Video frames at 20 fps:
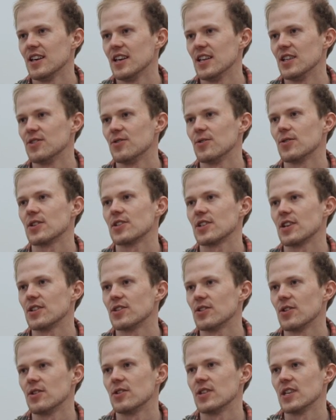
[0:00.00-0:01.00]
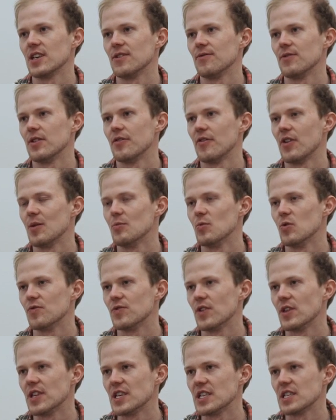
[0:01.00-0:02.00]
in 2013 we really
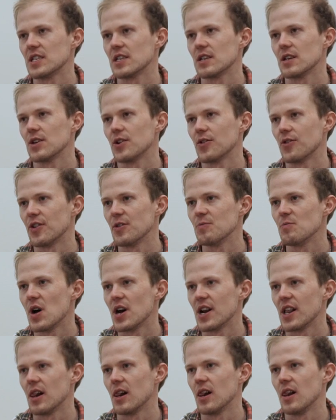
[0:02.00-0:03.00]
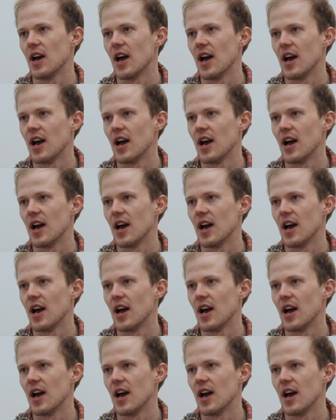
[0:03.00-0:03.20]
moved to this current model,